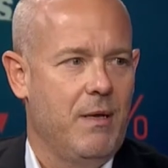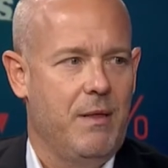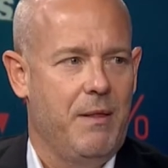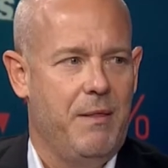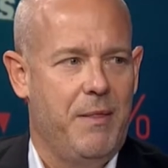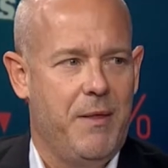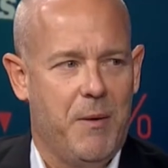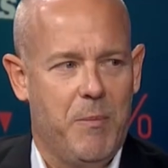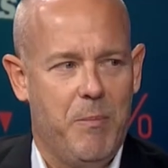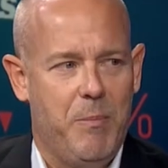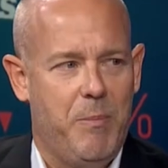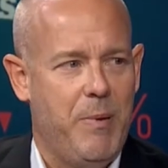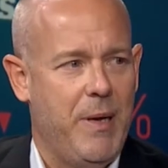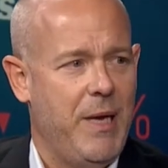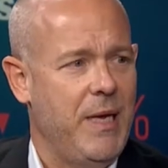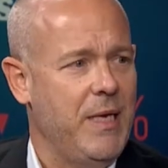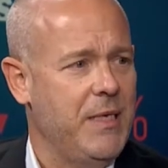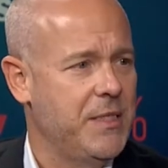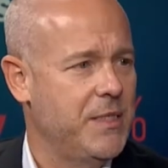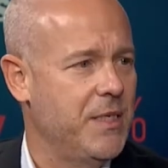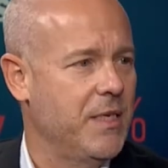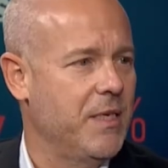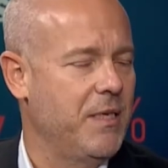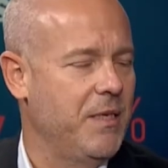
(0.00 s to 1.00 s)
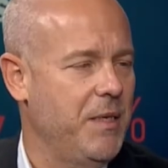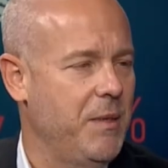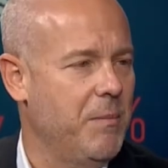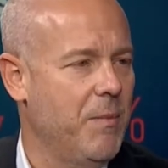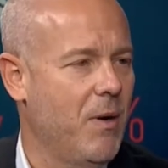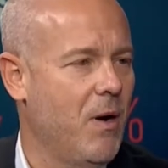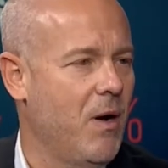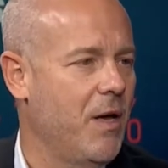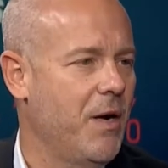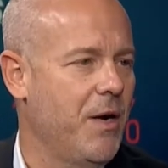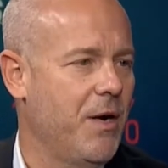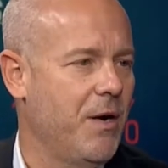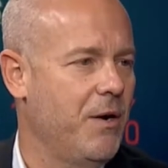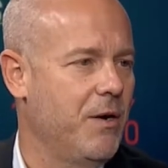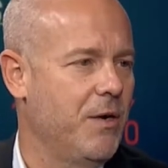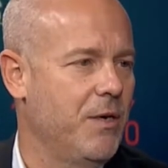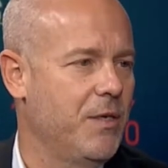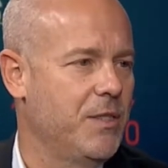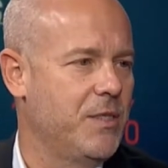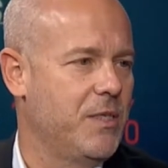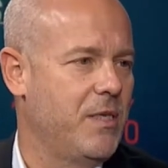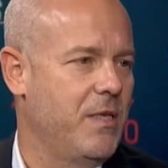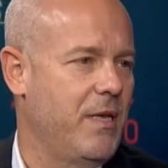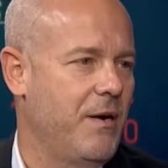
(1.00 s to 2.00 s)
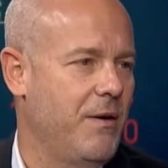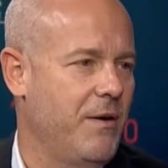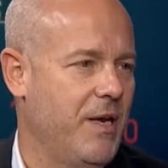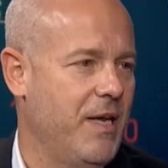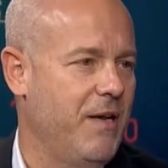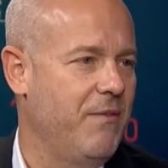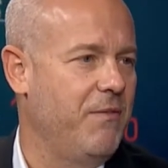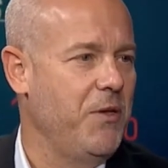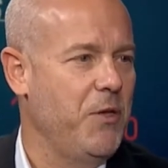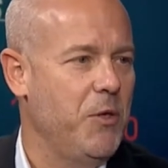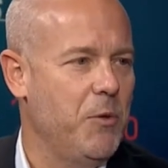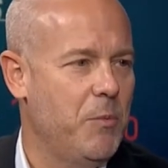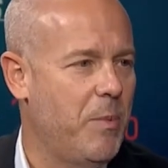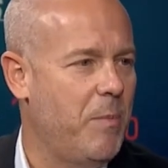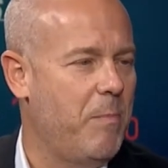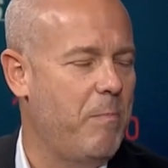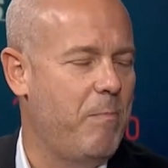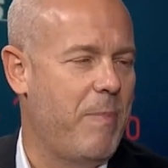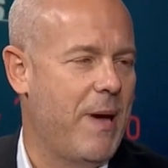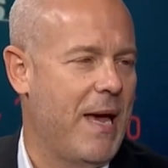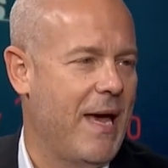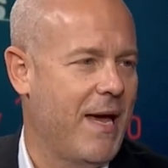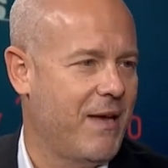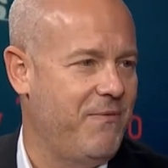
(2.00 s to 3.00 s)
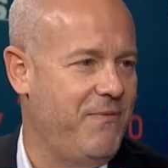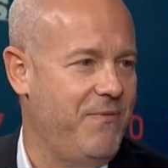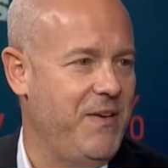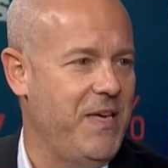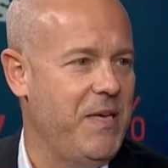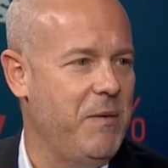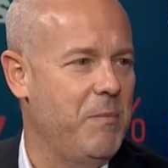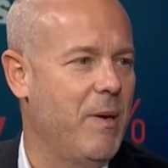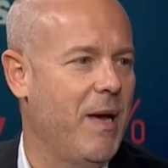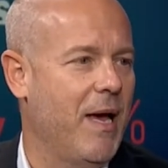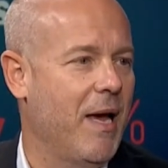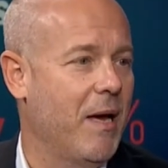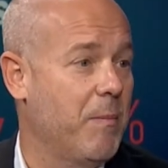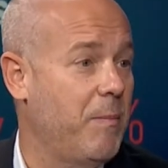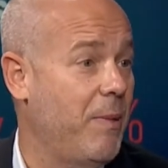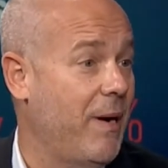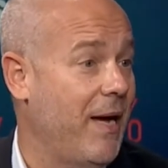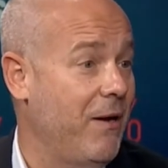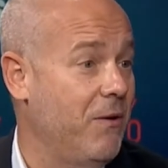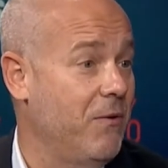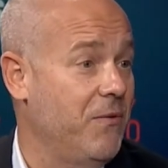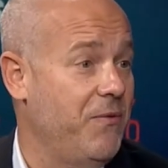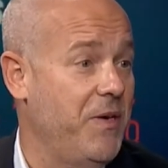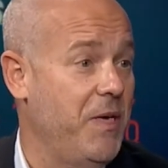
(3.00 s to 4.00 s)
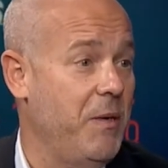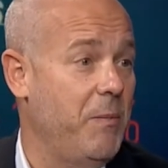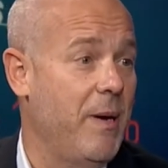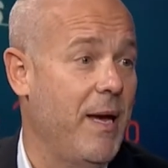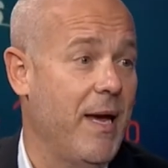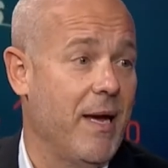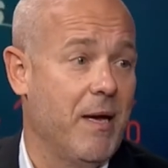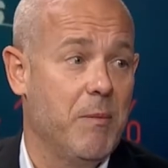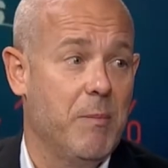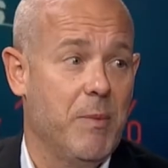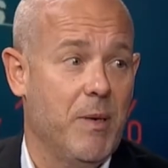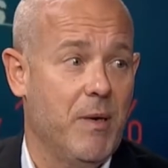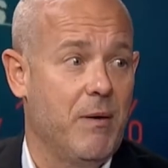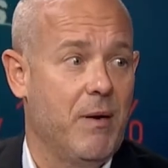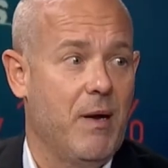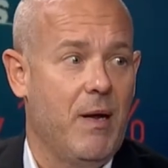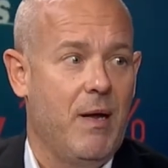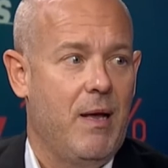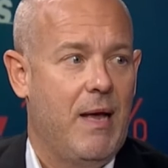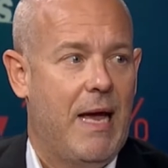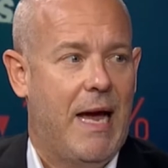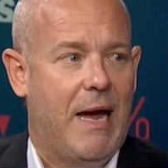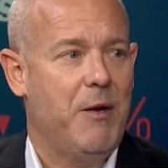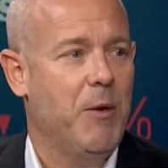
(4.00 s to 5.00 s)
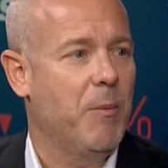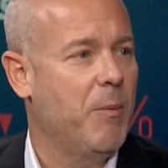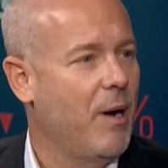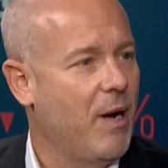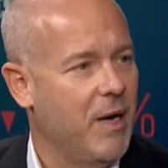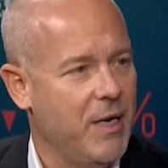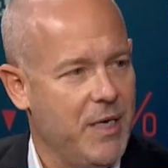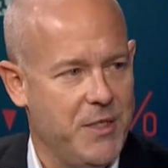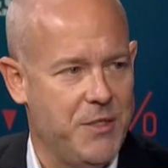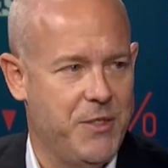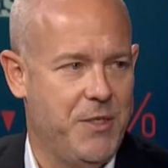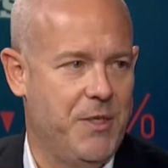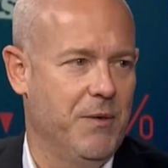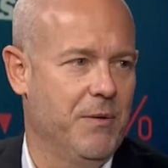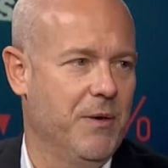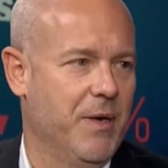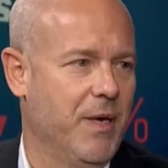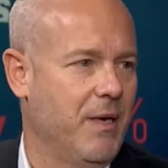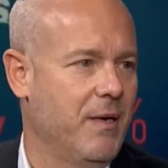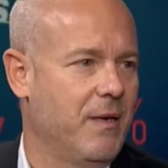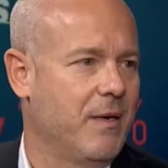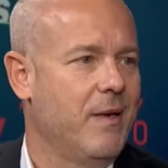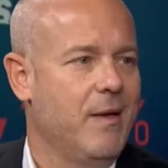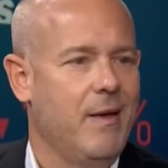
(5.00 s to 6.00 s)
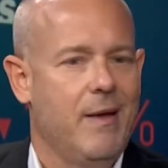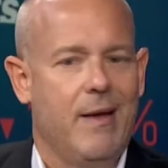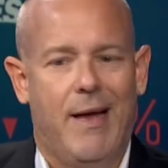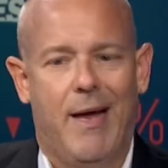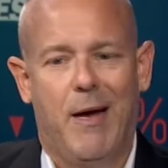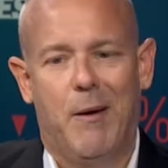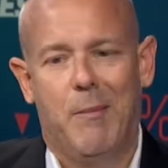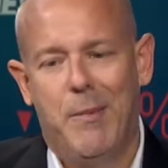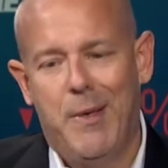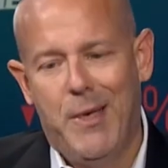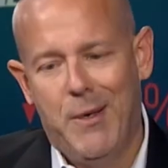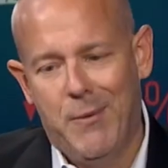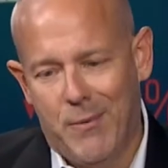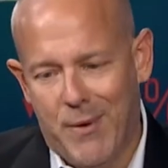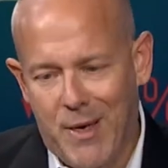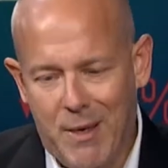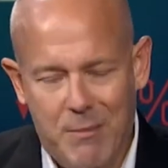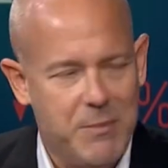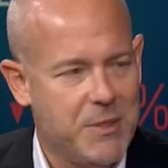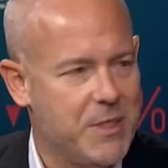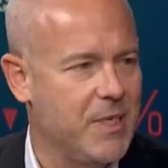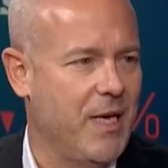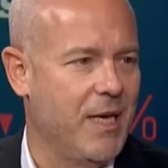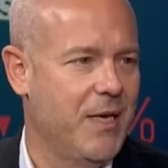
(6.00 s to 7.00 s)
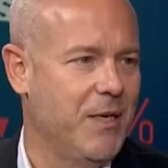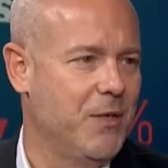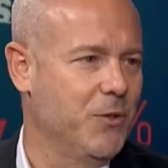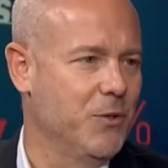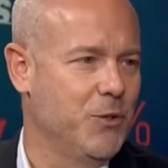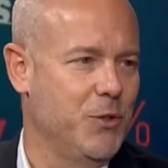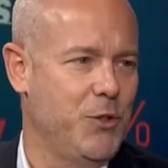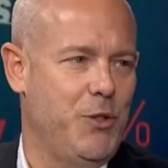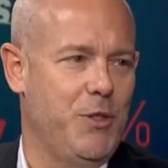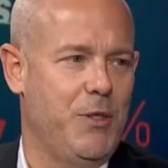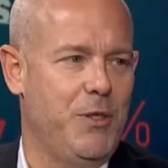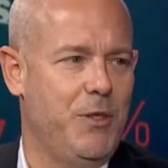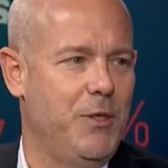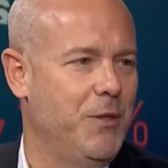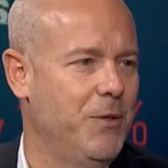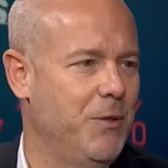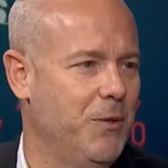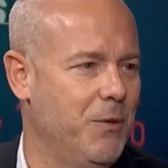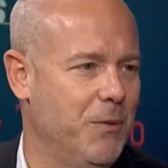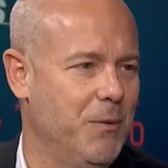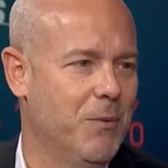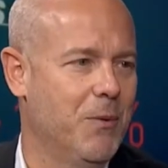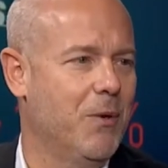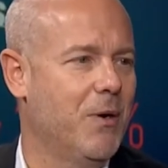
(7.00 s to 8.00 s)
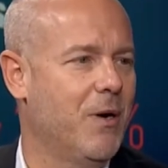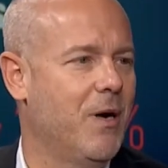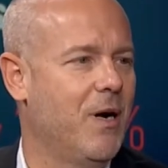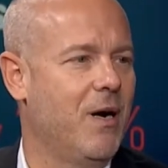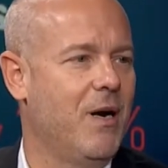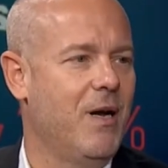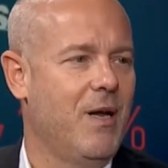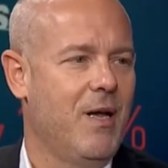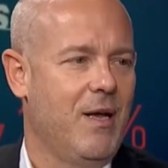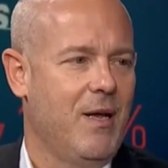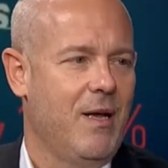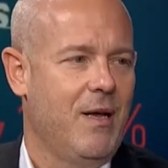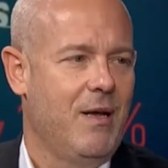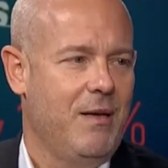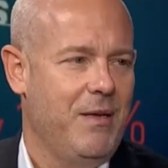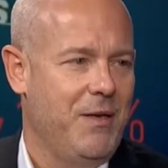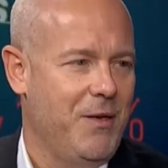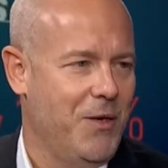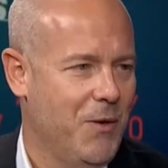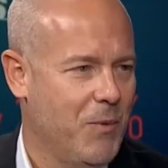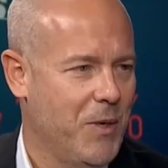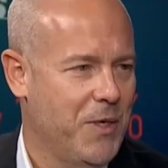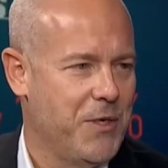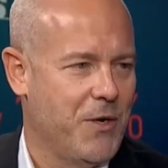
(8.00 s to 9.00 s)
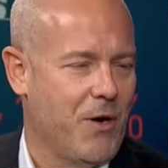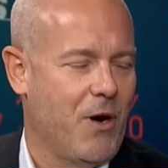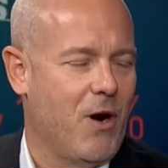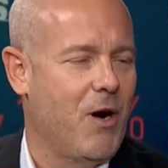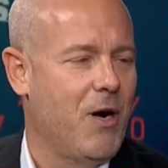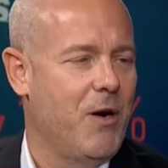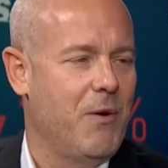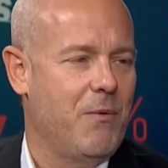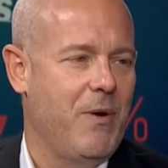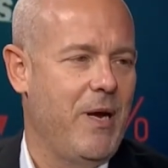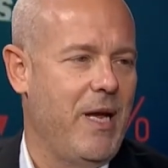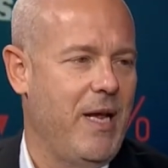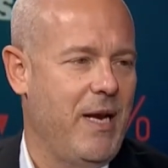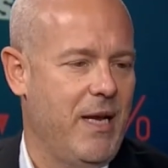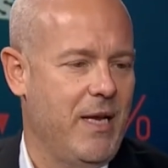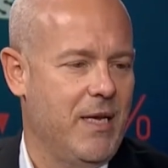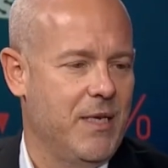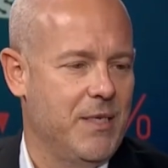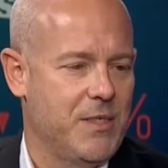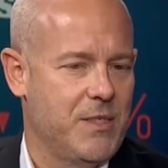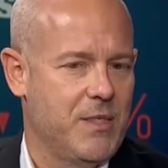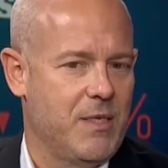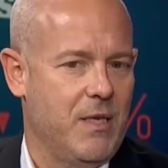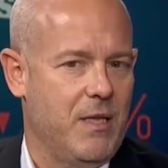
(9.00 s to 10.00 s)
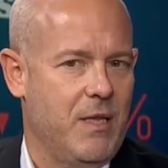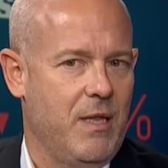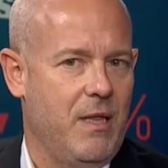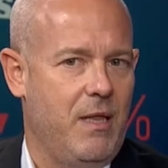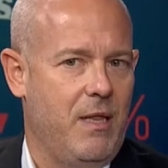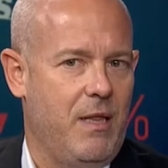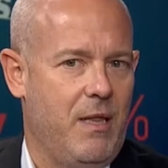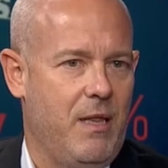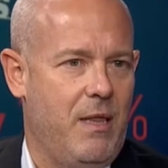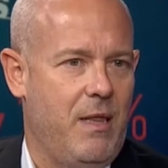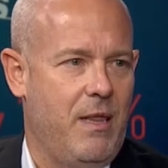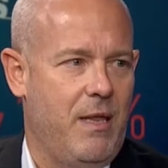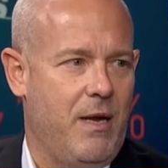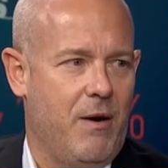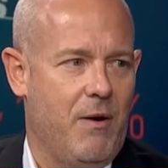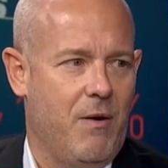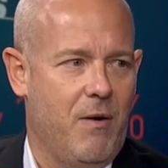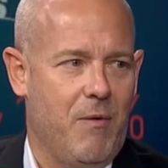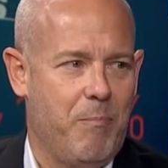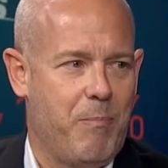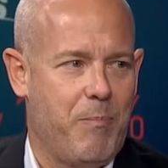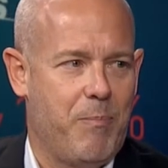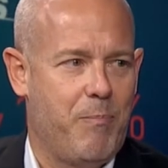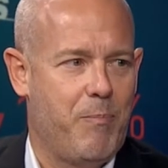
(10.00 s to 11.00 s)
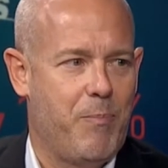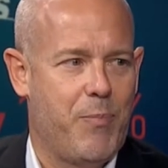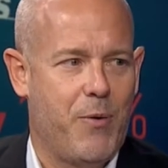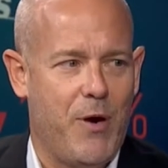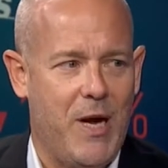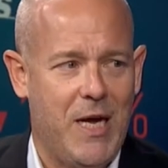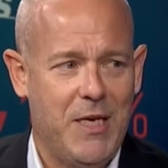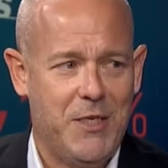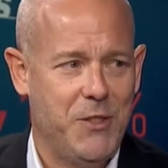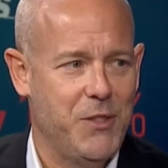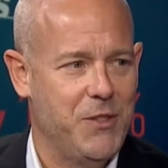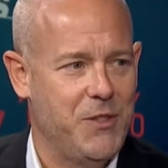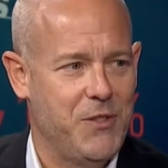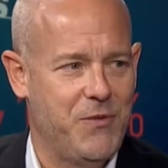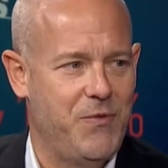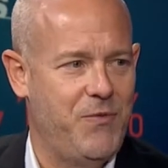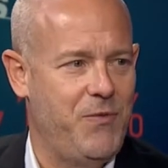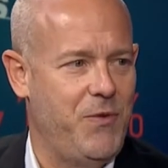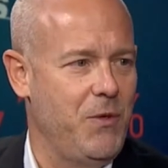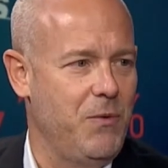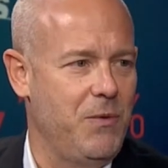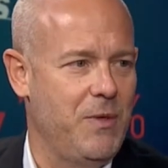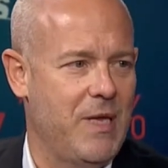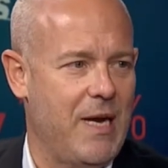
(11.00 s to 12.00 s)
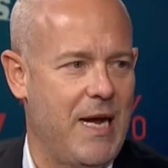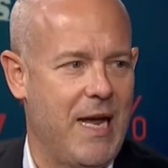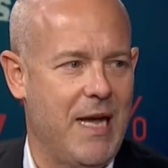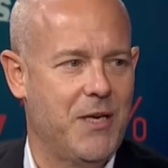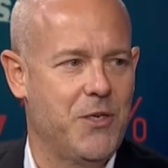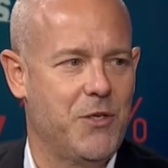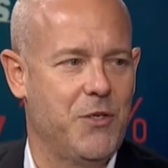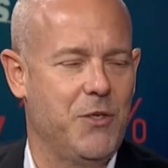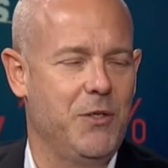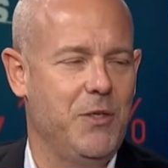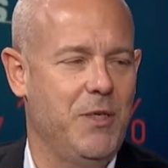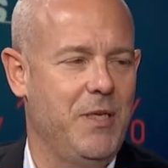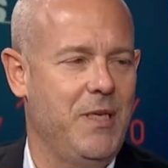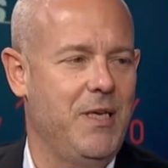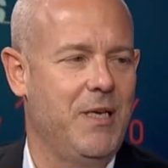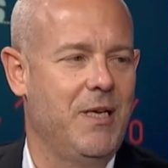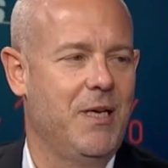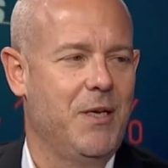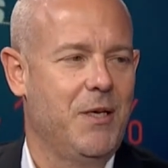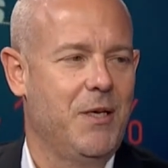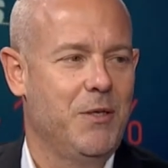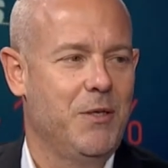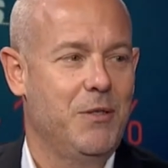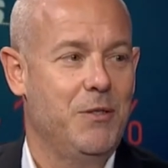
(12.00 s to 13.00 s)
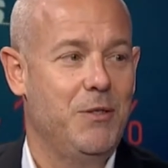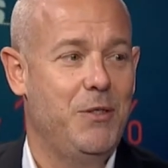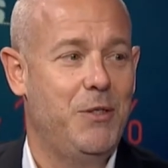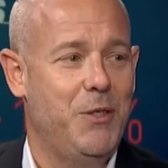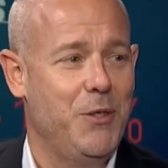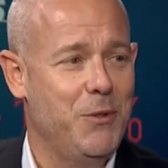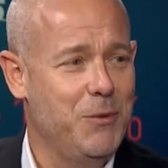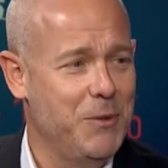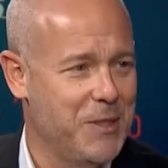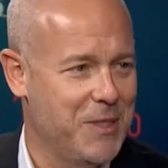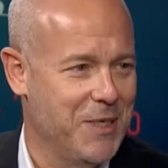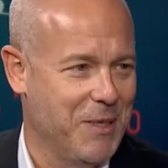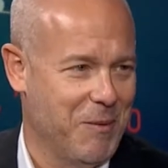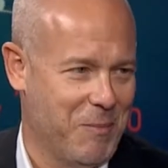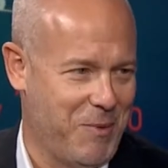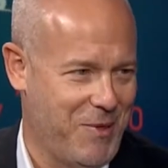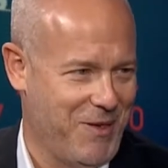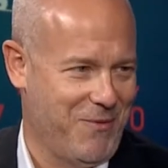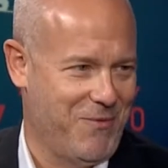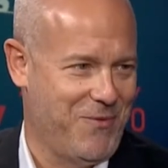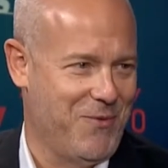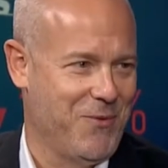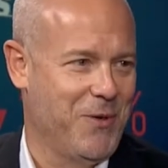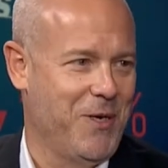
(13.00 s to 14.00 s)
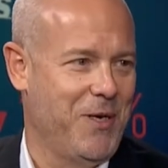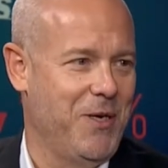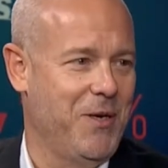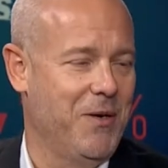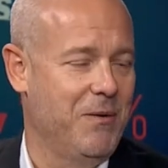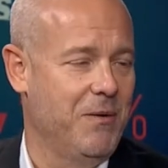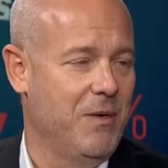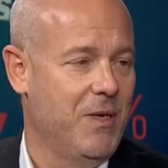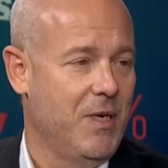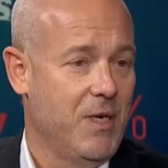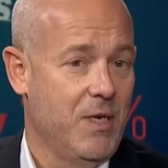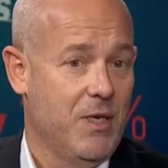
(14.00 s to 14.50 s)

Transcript: They're basically monitors that are giving you back feedback, biofeedback about how your body's doing, yeah. how many REM cycles you do, or you know what your heart rate is there are precious few that actually do something for you.